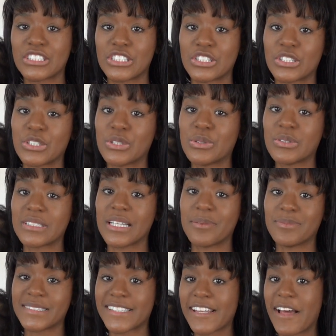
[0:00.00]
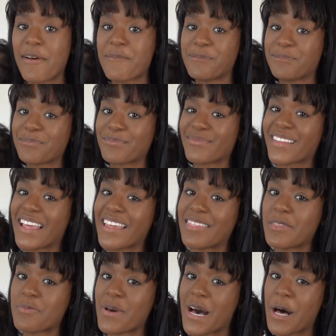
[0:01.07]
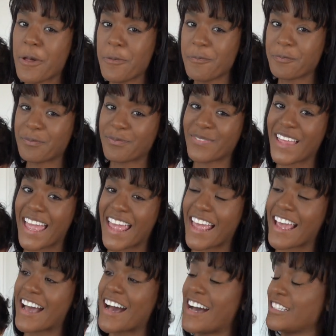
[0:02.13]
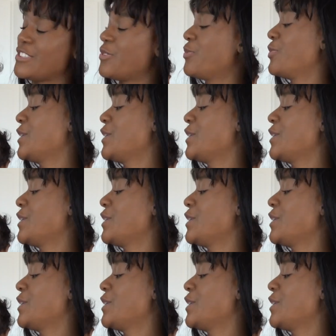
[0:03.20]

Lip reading: to thumbs it up, hit the bell, and